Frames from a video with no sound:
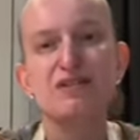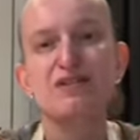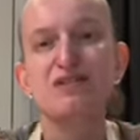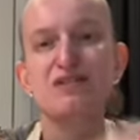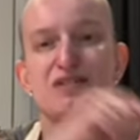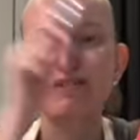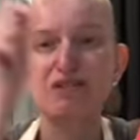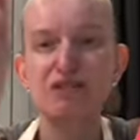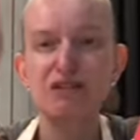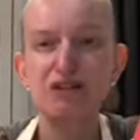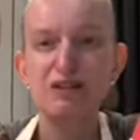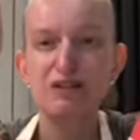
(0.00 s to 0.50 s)

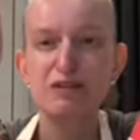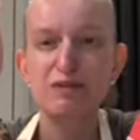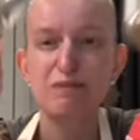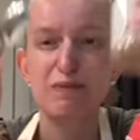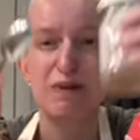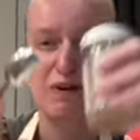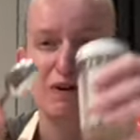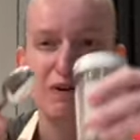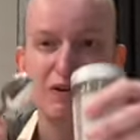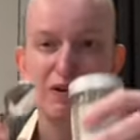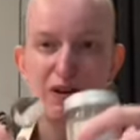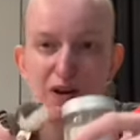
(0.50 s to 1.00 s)

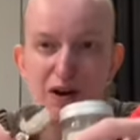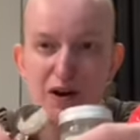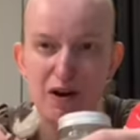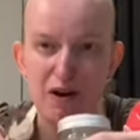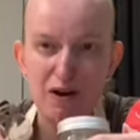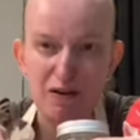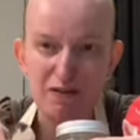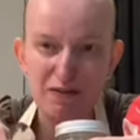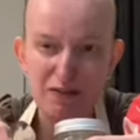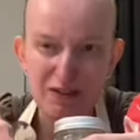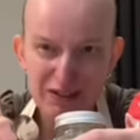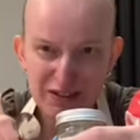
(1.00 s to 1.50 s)
teaspoon
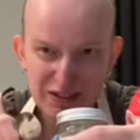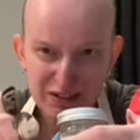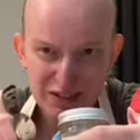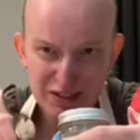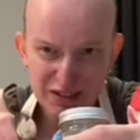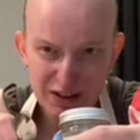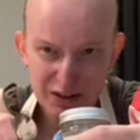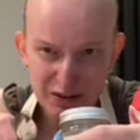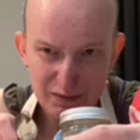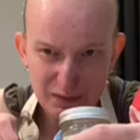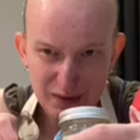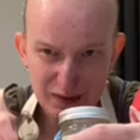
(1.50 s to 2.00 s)
of
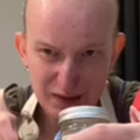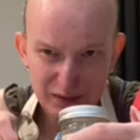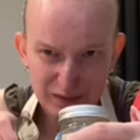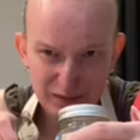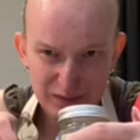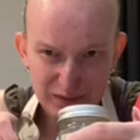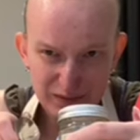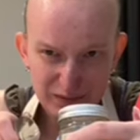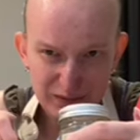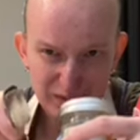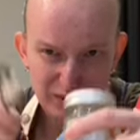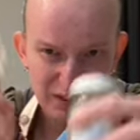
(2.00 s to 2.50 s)
cinnamon.
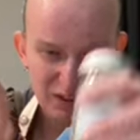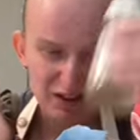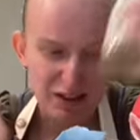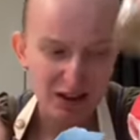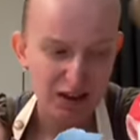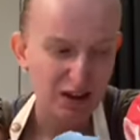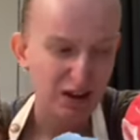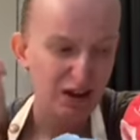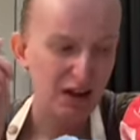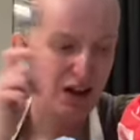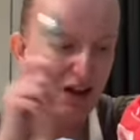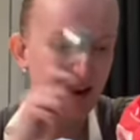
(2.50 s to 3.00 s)

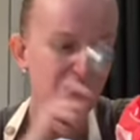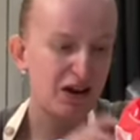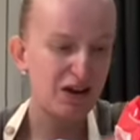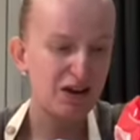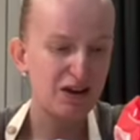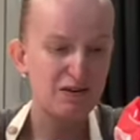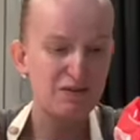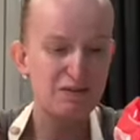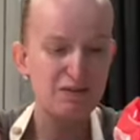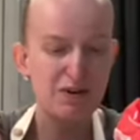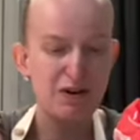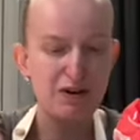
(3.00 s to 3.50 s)

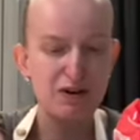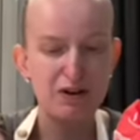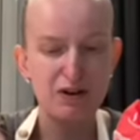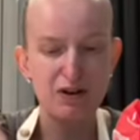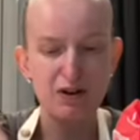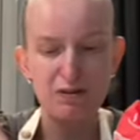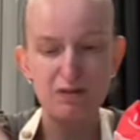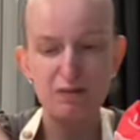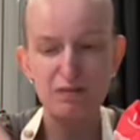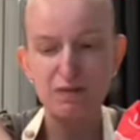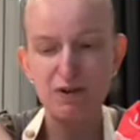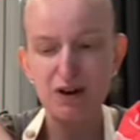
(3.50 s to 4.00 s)
I am
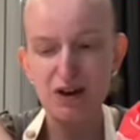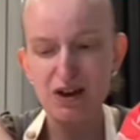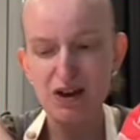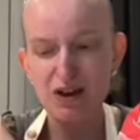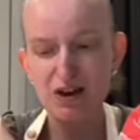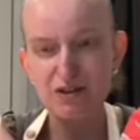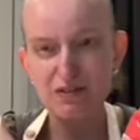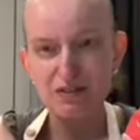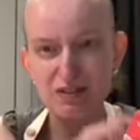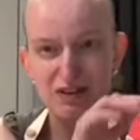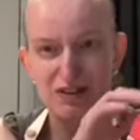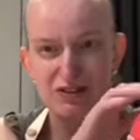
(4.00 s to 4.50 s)
going to weigh
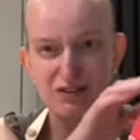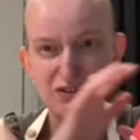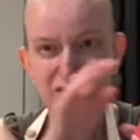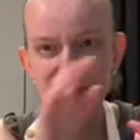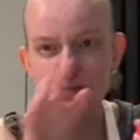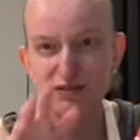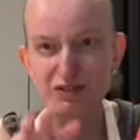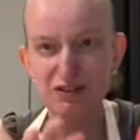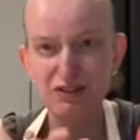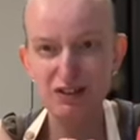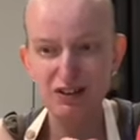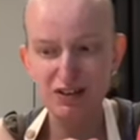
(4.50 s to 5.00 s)
out these
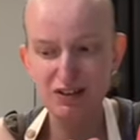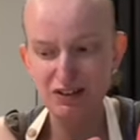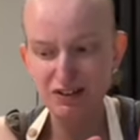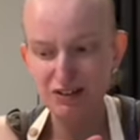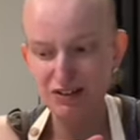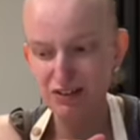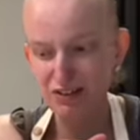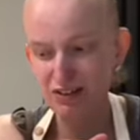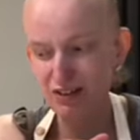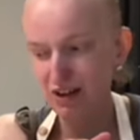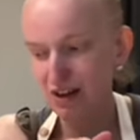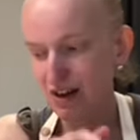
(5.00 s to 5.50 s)

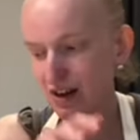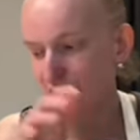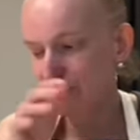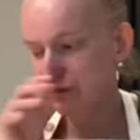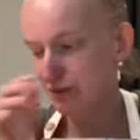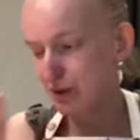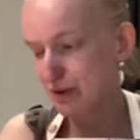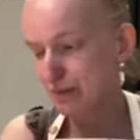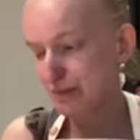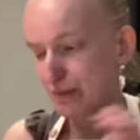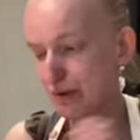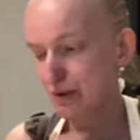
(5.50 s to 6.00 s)
ingredients and I'm
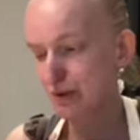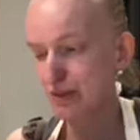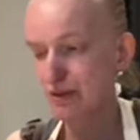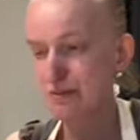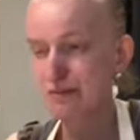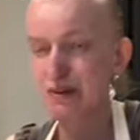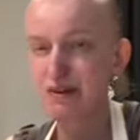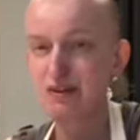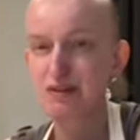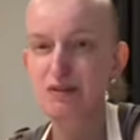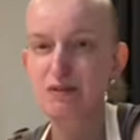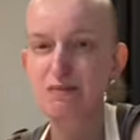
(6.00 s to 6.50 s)
going to put
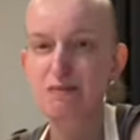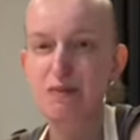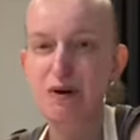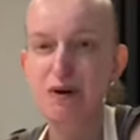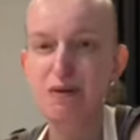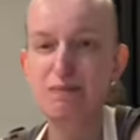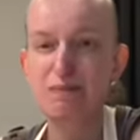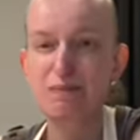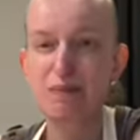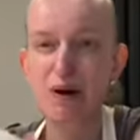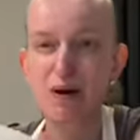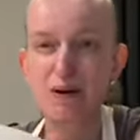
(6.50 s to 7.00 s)
them into
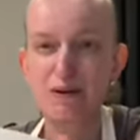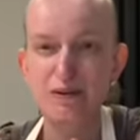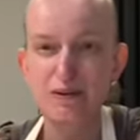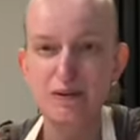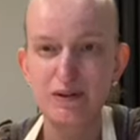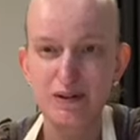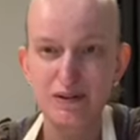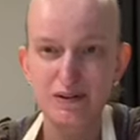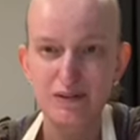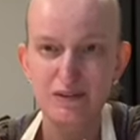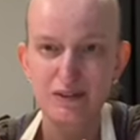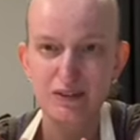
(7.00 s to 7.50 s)
my
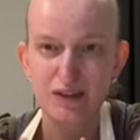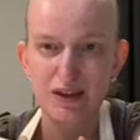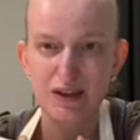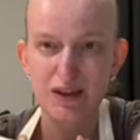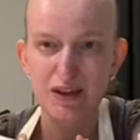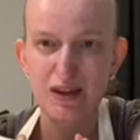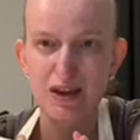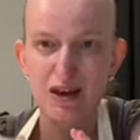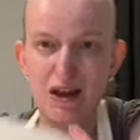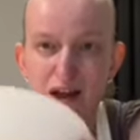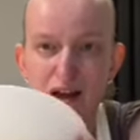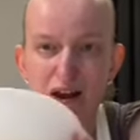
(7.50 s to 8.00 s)
bowl,
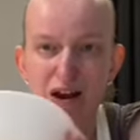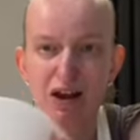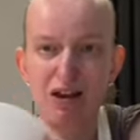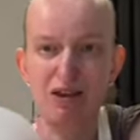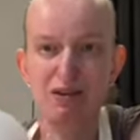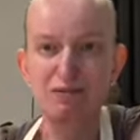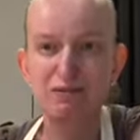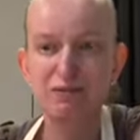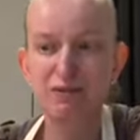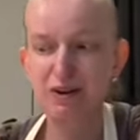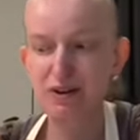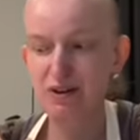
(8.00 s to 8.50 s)
and I
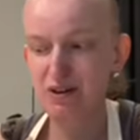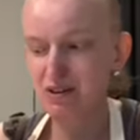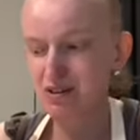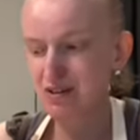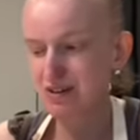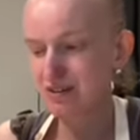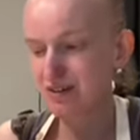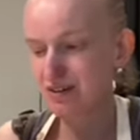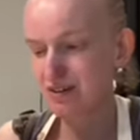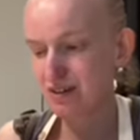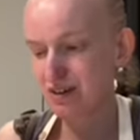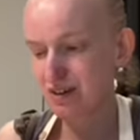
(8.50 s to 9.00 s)
am
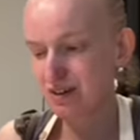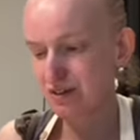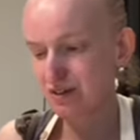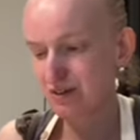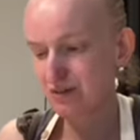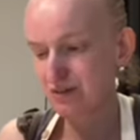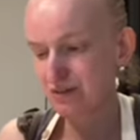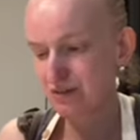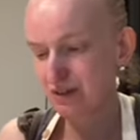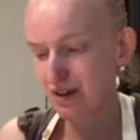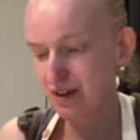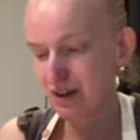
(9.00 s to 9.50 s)
going
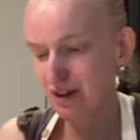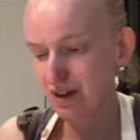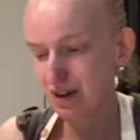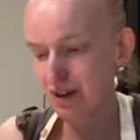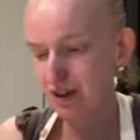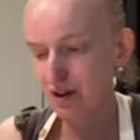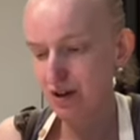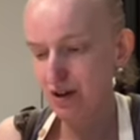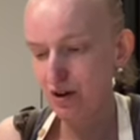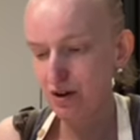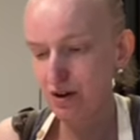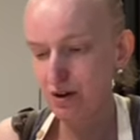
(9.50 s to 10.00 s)
to
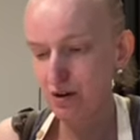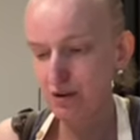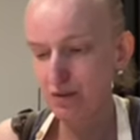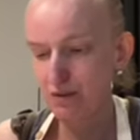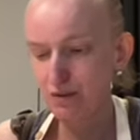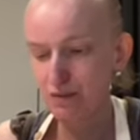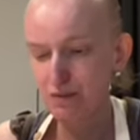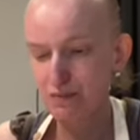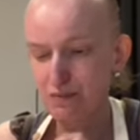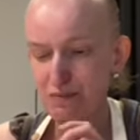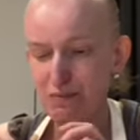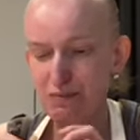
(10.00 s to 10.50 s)

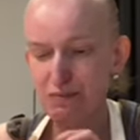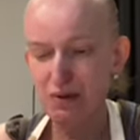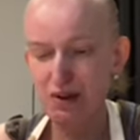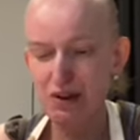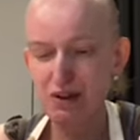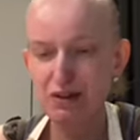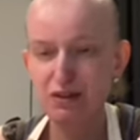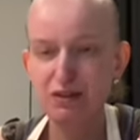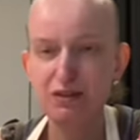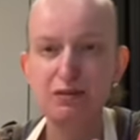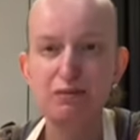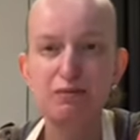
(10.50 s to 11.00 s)

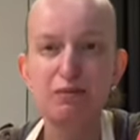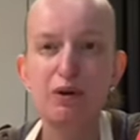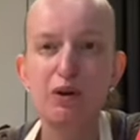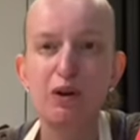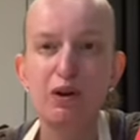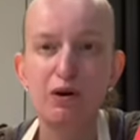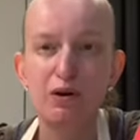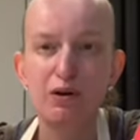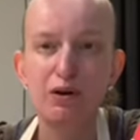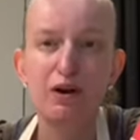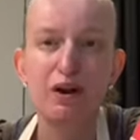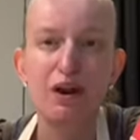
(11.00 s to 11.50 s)
make them
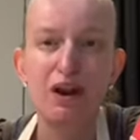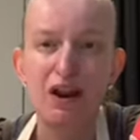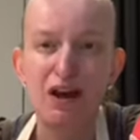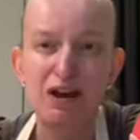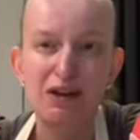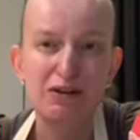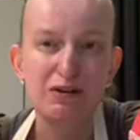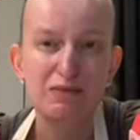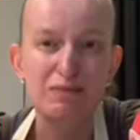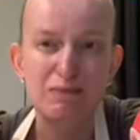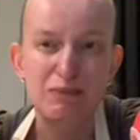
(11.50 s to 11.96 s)
look like